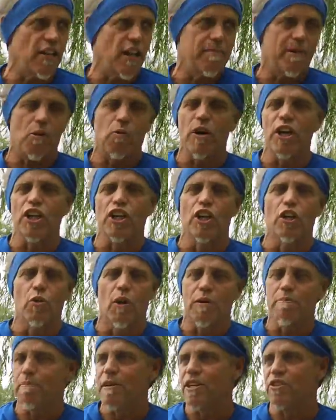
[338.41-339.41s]
I mean, we knew
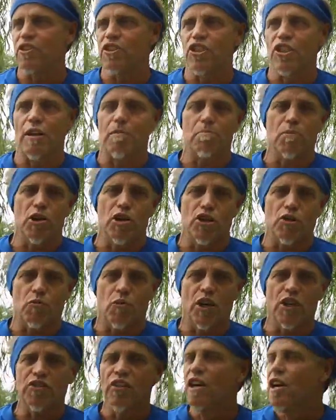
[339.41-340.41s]
what a piece of shit Bush
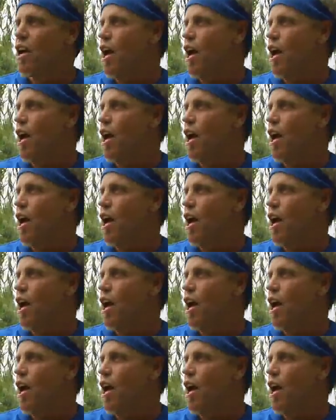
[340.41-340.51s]
was.